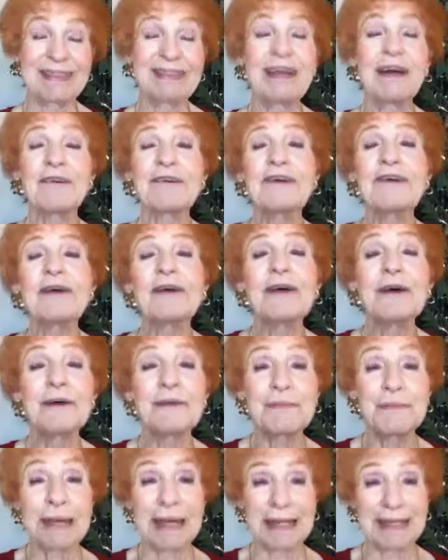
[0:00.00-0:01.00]
Now
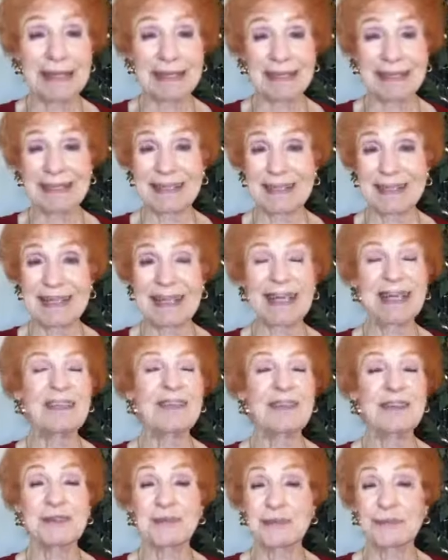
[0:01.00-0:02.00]
go make it a
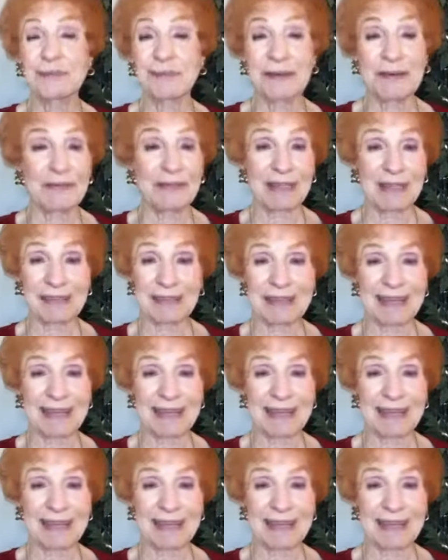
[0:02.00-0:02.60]
terrific